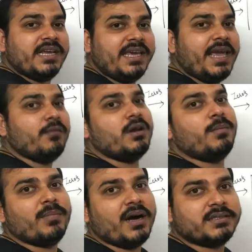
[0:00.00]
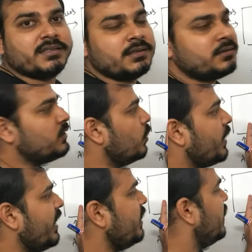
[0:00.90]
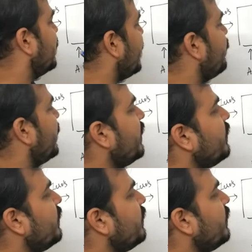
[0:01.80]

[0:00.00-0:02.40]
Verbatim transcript: t, a will be passed okay then b